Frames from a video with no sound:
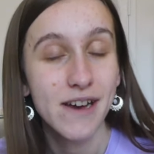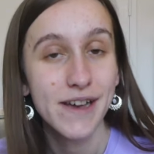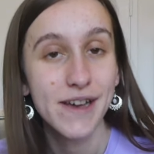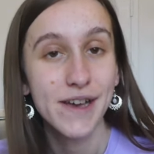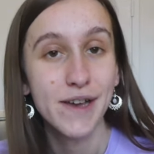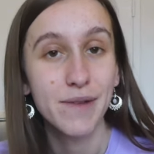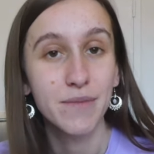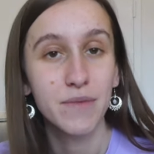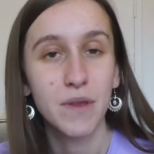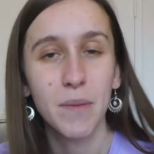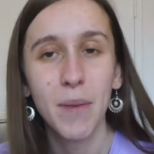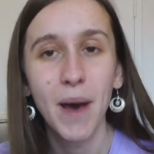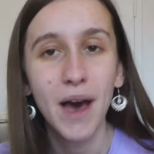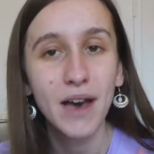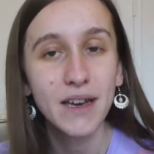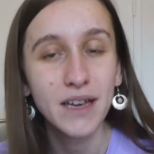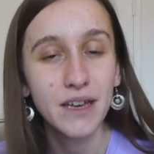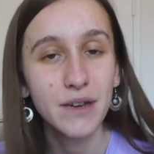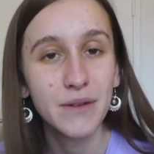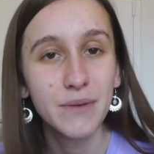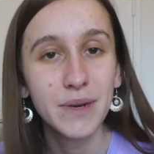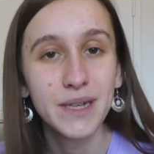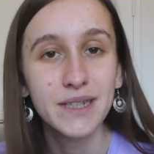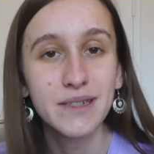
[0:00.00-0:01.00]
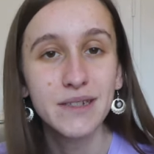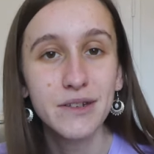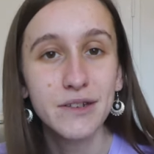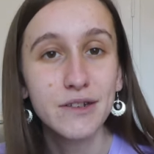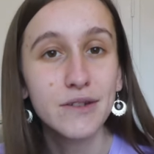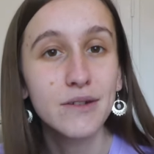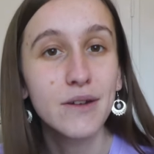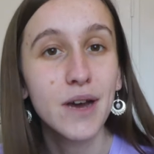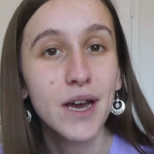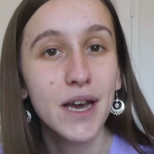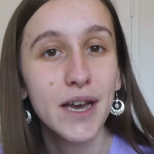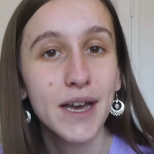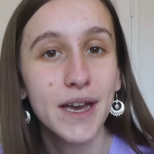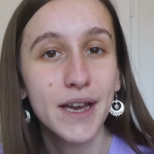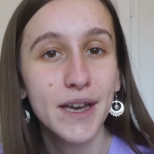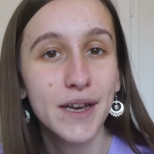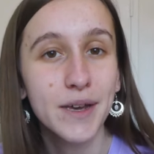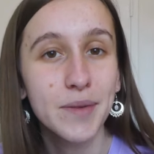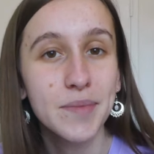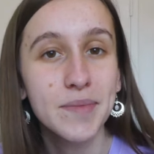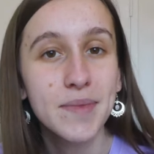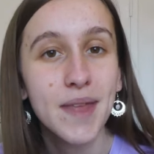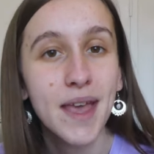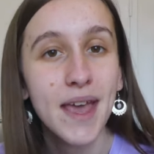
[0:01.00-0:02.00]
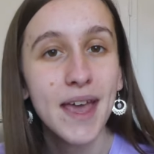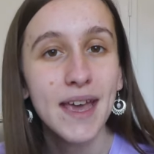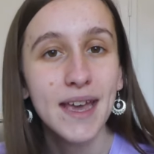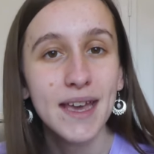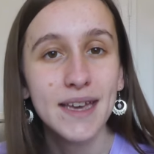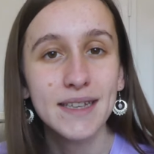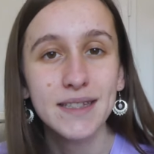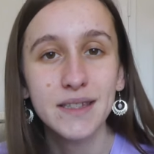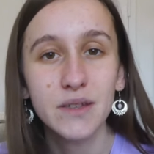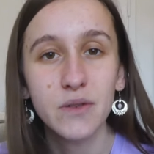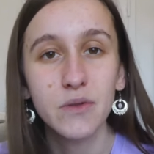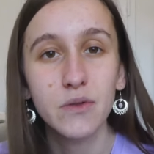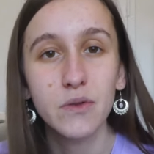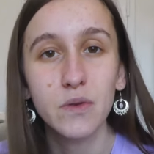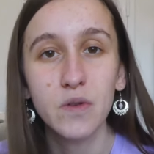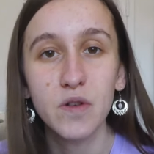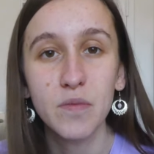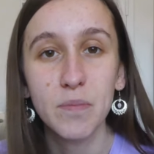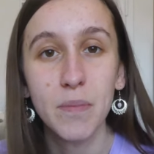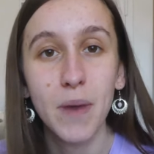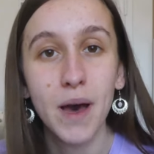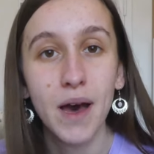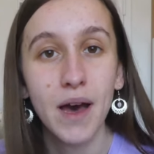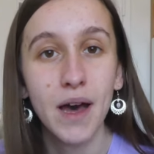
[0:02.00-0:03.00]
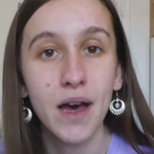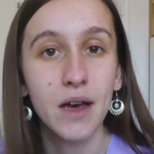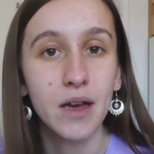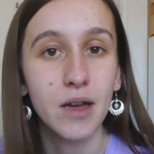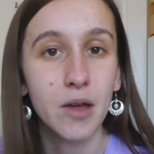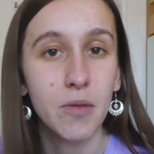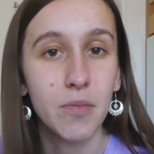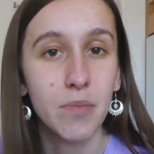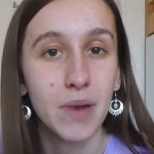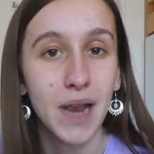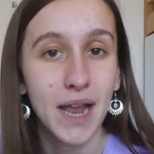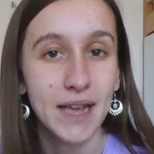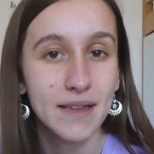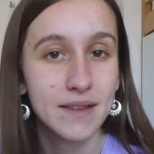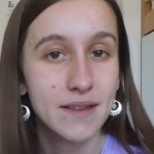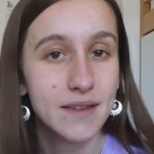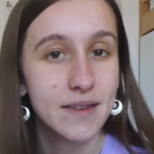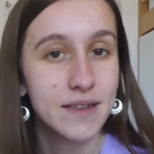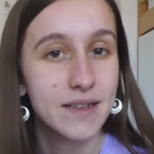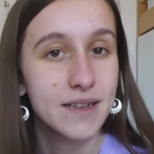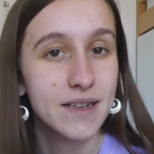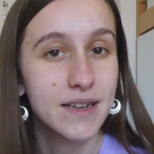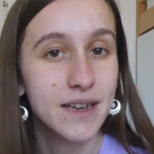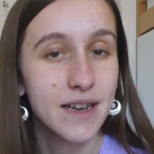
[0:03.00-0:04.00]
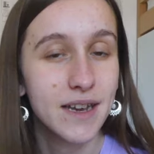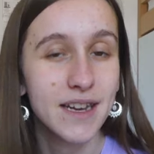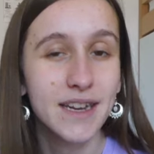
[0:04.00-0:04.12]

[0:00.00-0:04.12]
The park I went to is called Park Blandin.